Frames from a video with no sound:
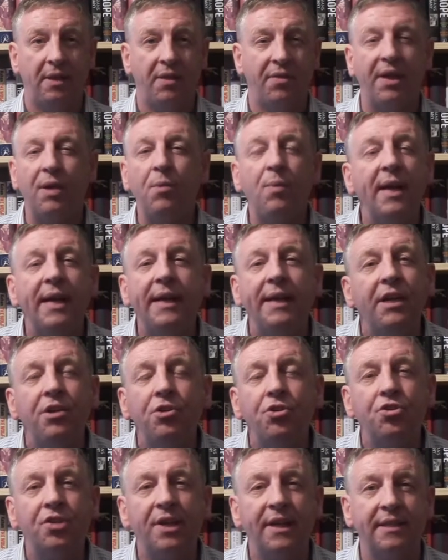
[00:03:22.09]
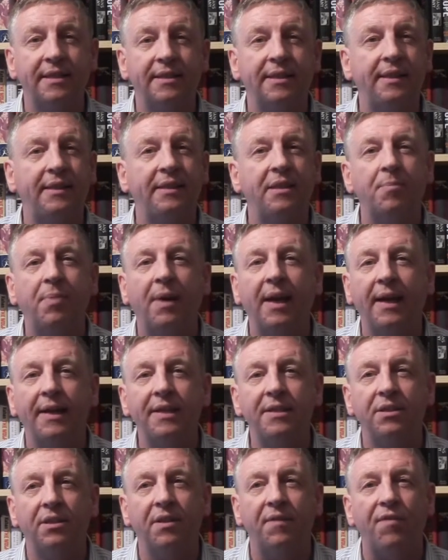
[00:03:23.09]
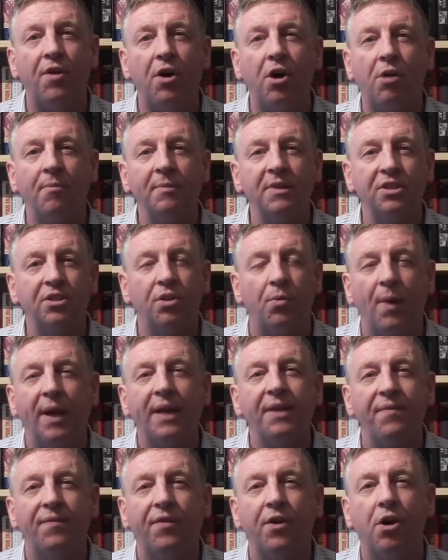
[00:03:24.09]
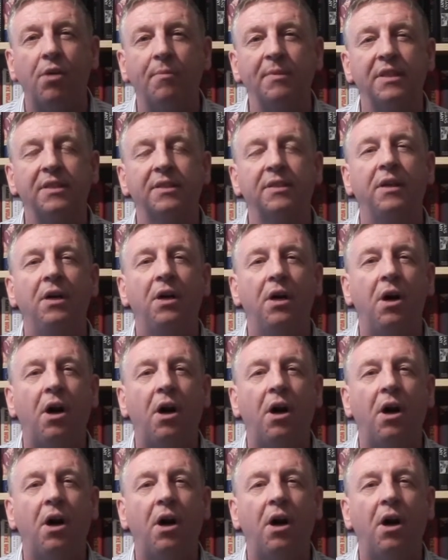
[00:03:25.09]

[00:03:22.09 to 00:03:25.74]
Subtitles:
they weren't interested in the plight of the farmers, the white farmers